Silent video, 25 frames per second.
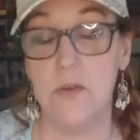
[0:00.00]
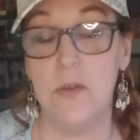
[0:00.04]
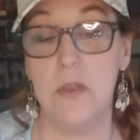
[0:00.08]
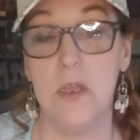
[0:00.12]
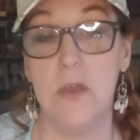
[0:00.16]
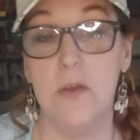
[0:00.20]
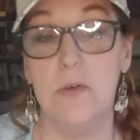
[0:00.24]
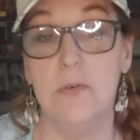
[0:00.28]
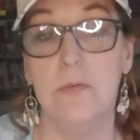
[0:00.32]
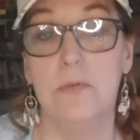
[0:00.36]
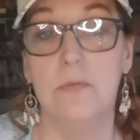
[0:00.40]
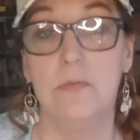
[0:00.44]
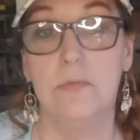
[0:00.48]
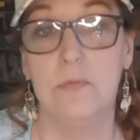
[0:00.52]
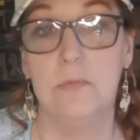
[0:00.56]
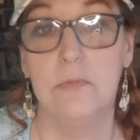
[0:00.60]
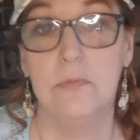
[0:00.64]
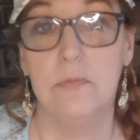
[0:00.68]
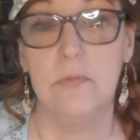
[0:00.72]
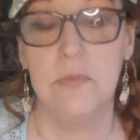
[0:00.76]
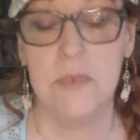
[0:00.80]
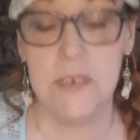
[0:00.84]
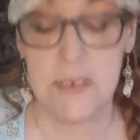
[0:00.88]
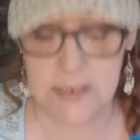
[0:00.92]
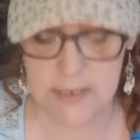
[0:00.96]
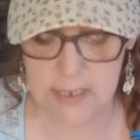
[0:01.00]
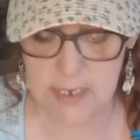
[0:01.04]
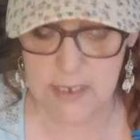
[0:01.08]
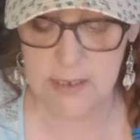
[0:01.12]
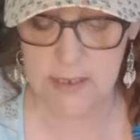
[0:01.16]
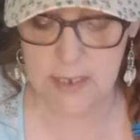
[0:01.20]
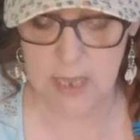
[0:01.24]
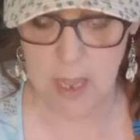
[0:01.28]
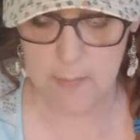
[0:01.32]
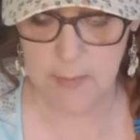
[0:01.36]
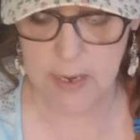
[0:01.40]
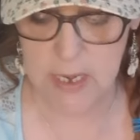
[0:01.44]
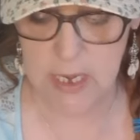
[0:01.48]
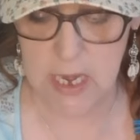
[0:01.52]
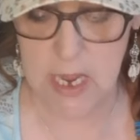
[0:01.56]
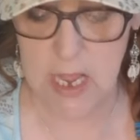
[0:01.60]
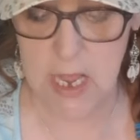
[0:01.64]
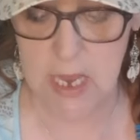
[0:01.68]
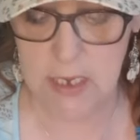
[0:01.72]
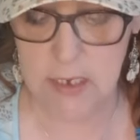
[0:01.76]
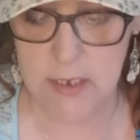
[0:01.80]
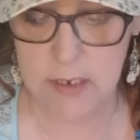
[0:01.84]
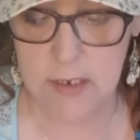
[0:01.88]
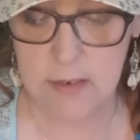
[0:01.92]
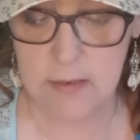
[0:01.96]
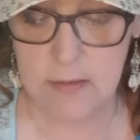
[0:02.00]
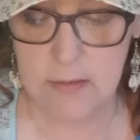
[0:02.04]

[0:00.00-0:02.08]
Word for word: you. This is coming in.